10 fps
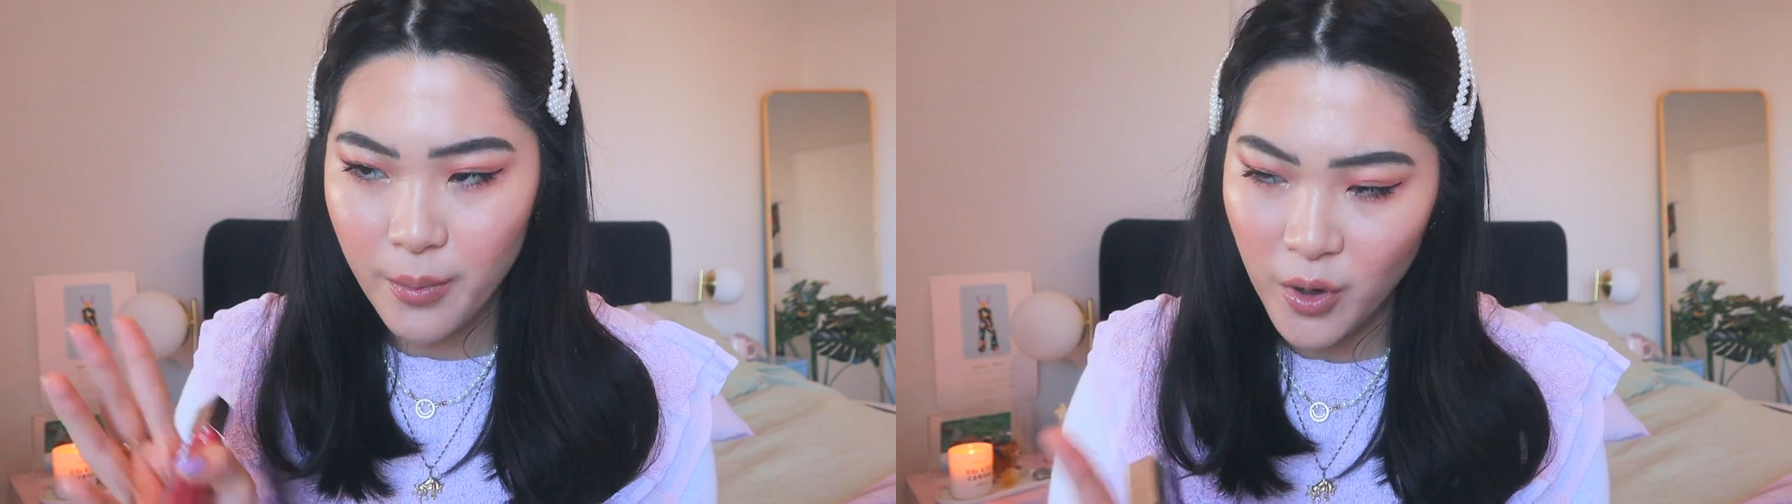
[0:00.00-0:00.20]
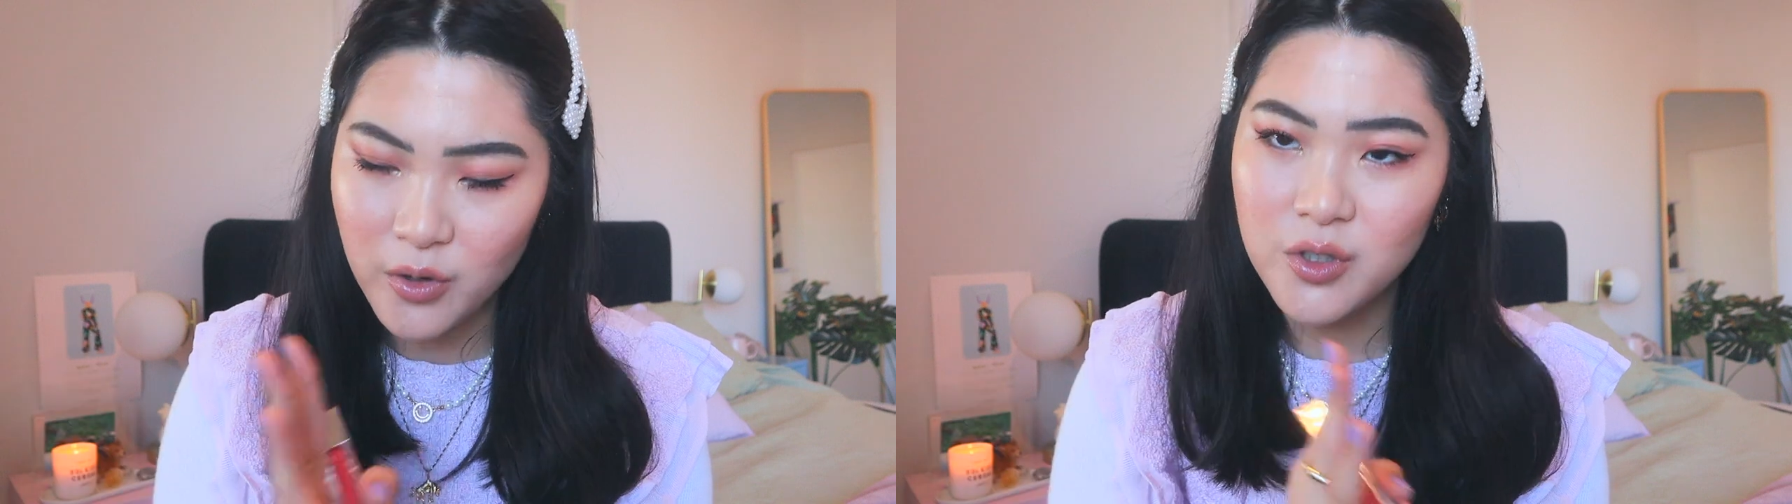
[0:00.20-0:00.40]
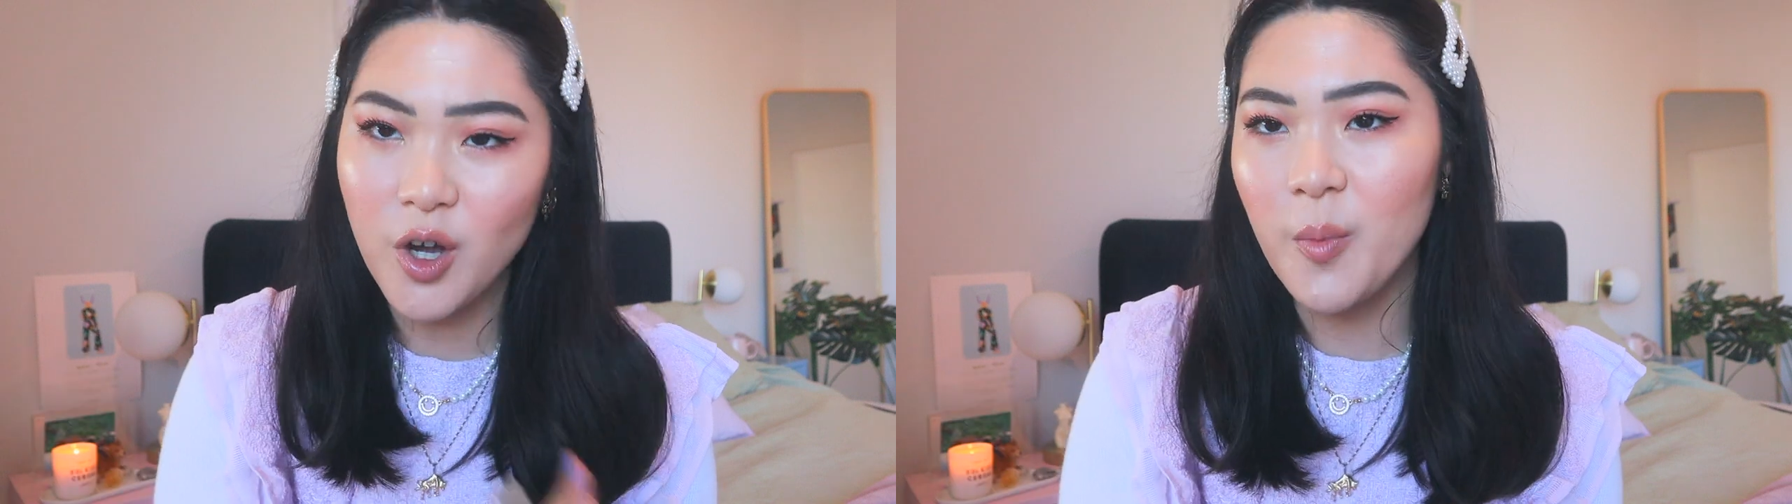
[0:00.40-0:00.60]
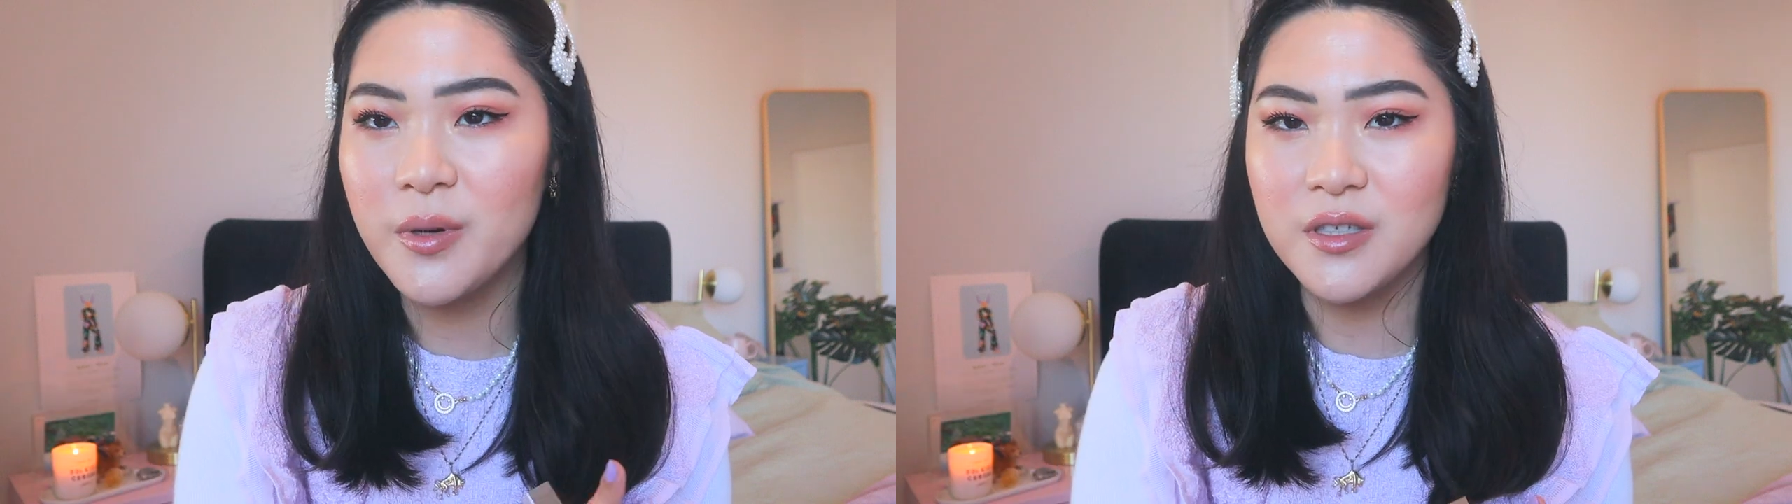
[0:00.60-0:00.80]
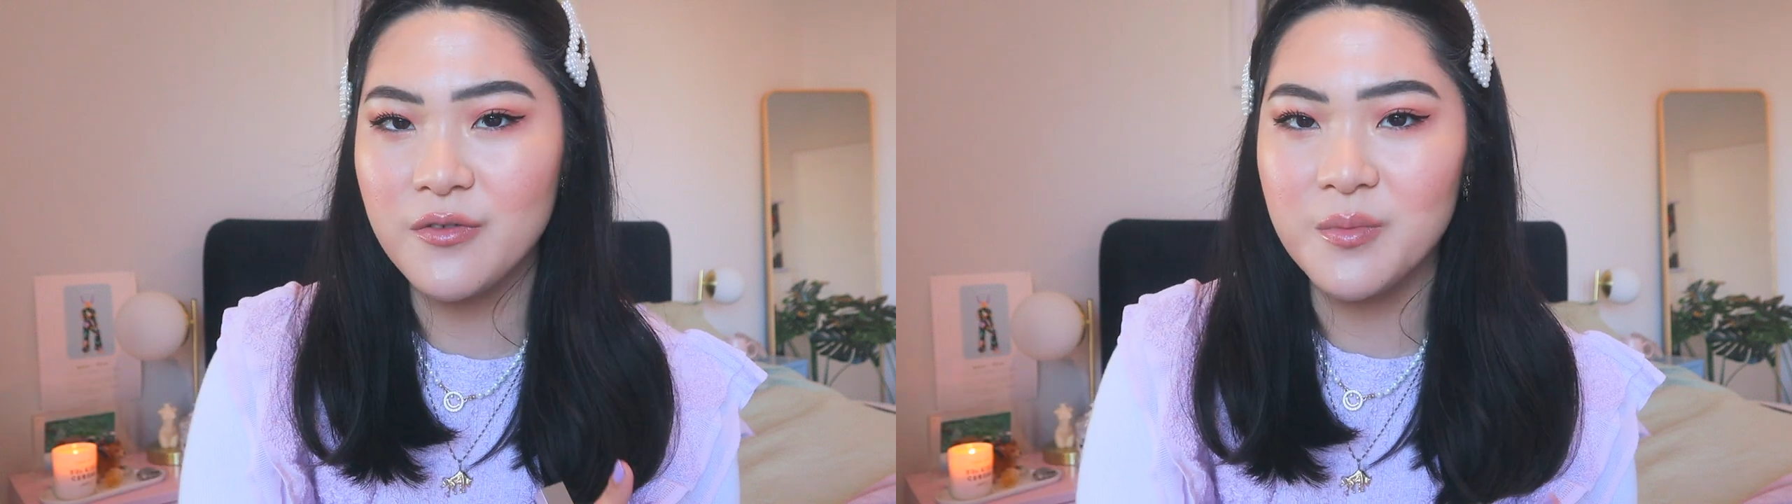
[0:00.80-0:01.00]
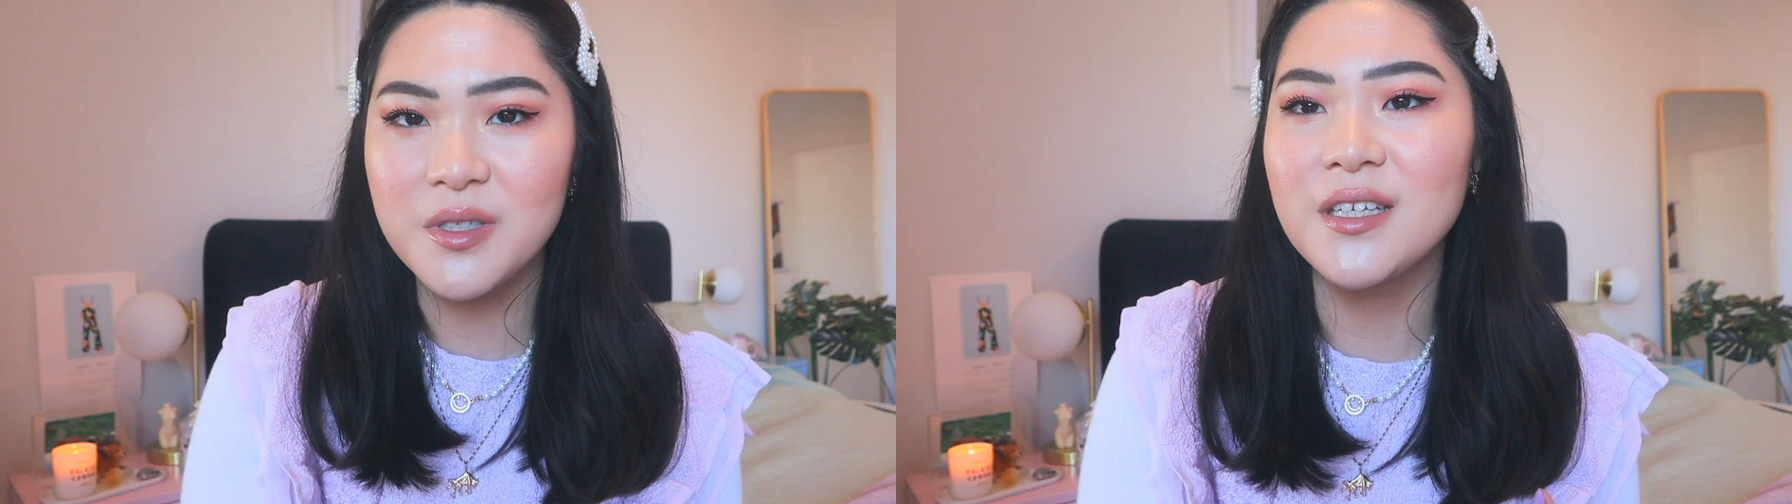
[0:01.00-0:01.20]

the most opposite from